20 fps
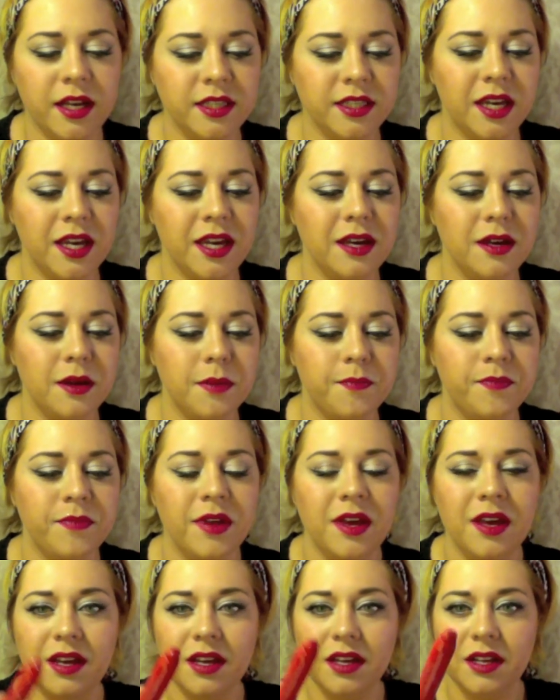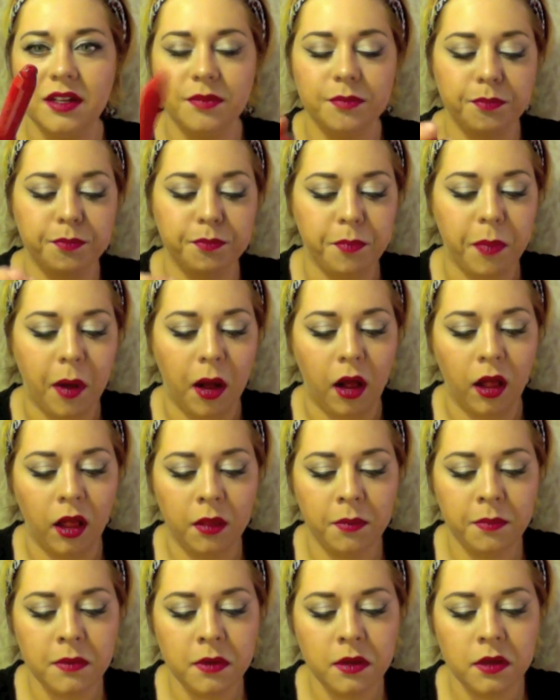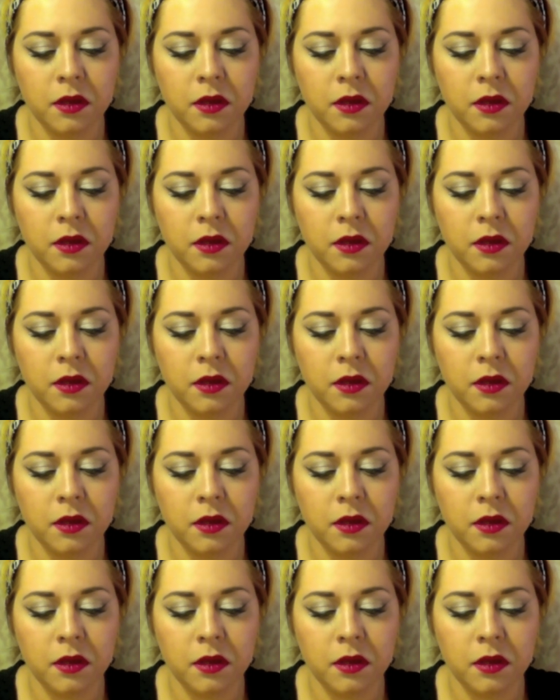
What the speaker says: It's like a balm.